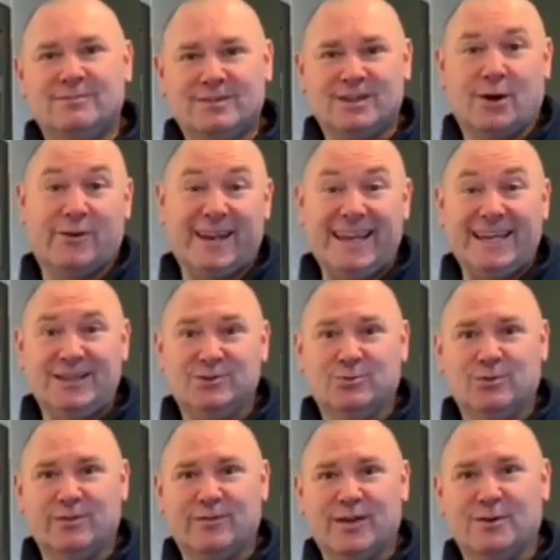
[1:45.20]
go and eat
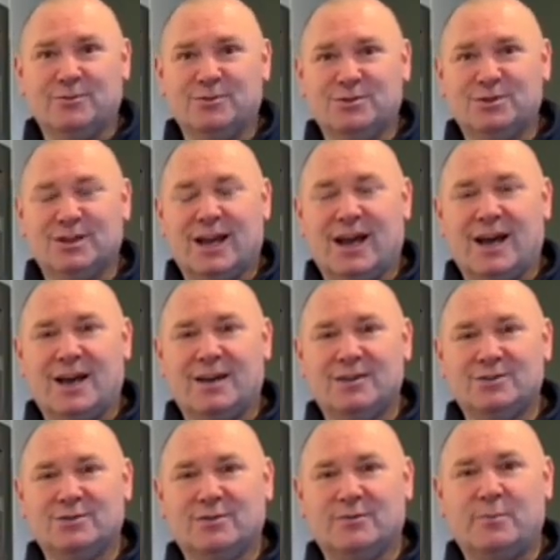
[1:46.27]
all of those
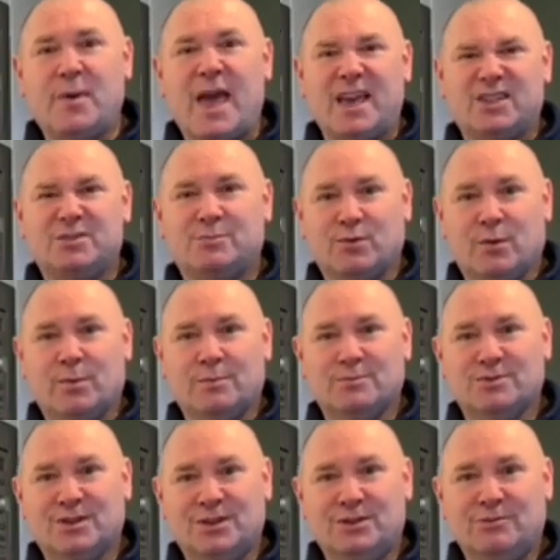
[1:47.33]
sort of pest
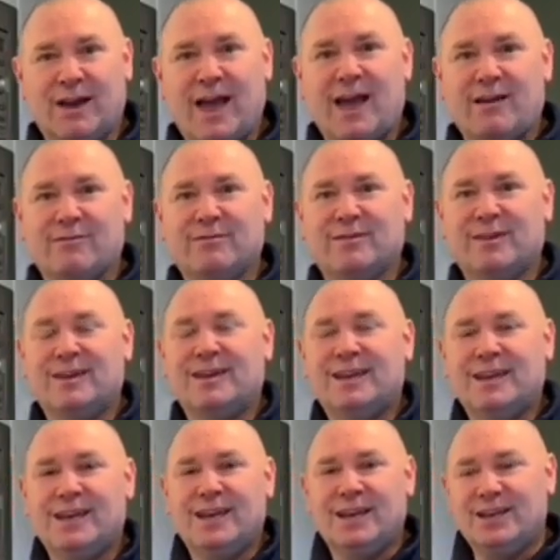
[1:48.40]
problems that you have.
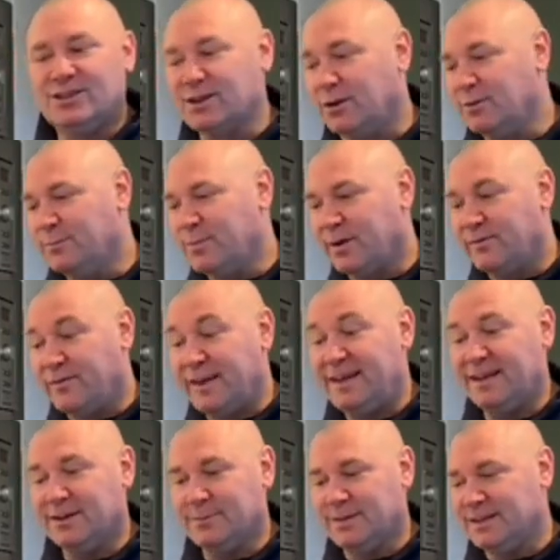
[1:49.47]
So by
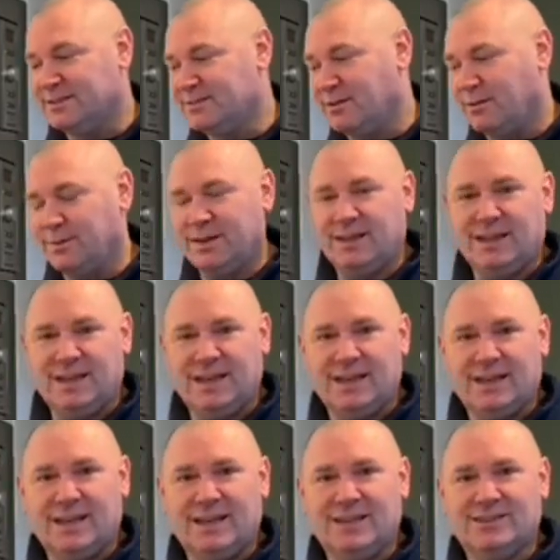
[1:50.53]
feeding up at this time of the
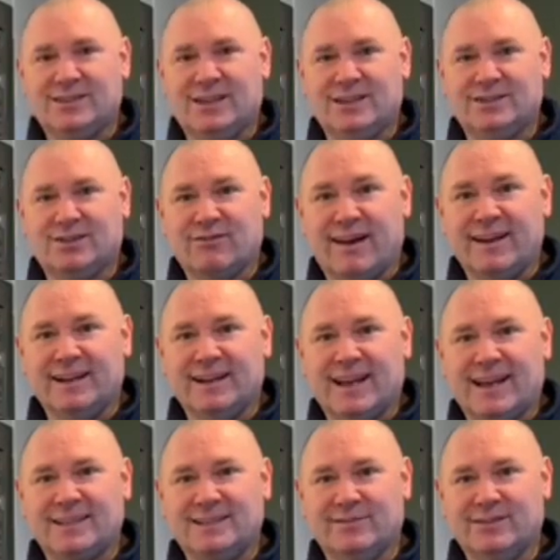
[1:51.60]
year, it's a great little
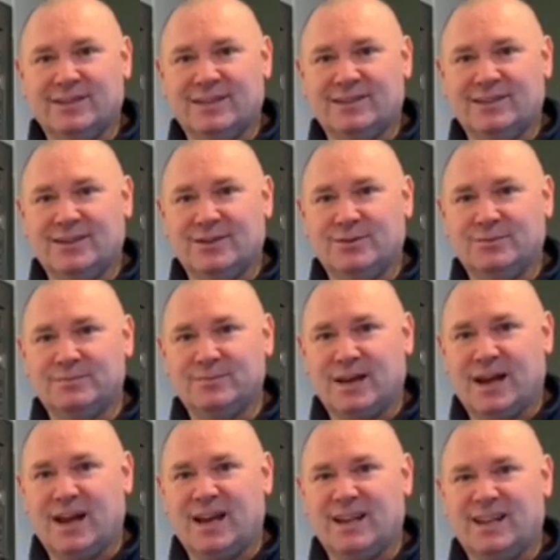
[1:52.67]
activity to do
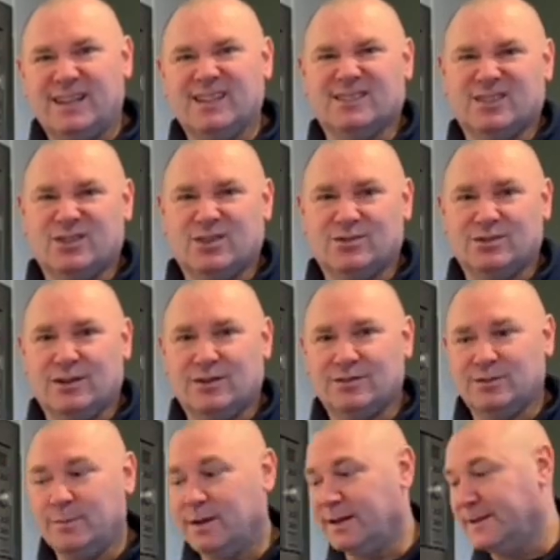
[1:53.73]
and it doesn't cost a
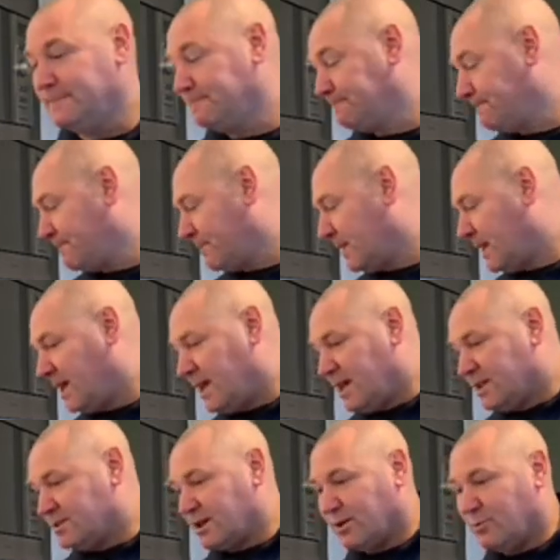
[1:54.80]
lot of money.
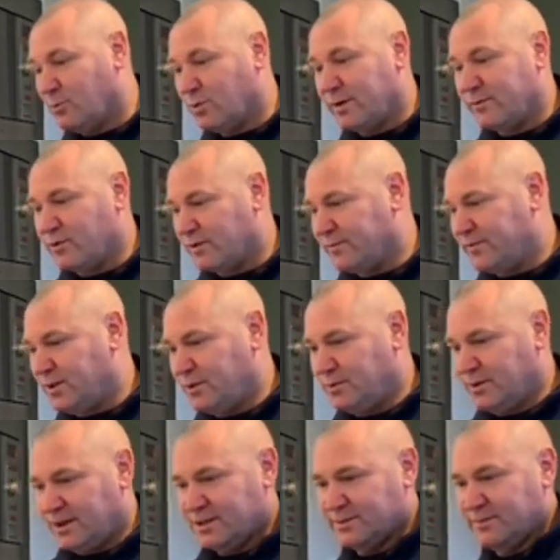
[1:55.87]
So what I've got a
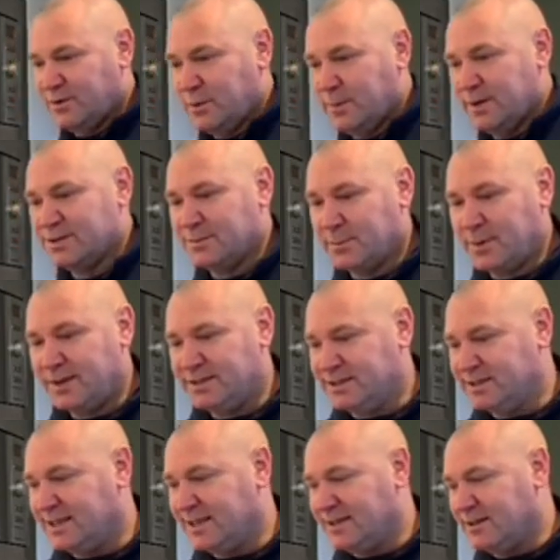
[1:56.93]
few bits and
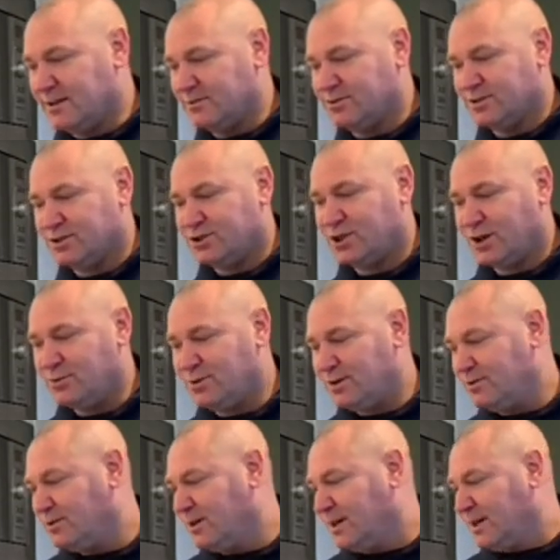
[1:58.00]
pieces here that I'll just show
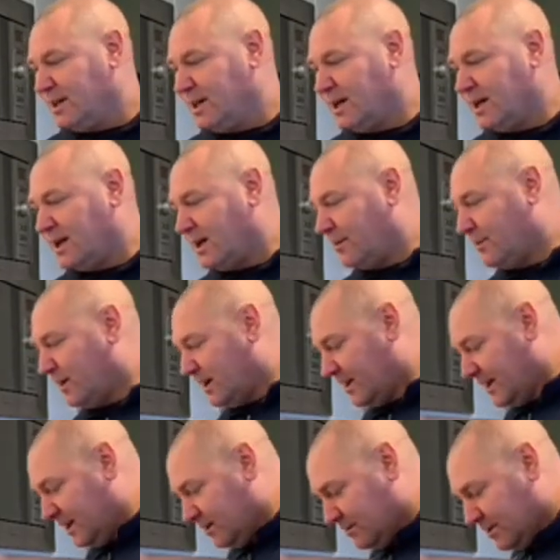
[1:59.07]
you, and
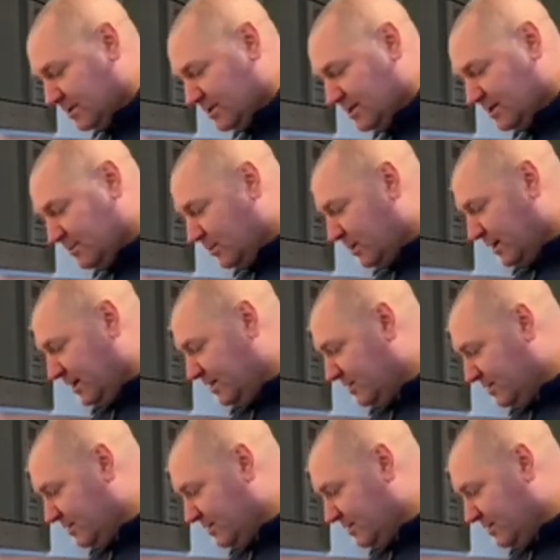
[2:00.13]
then I'm going to turn my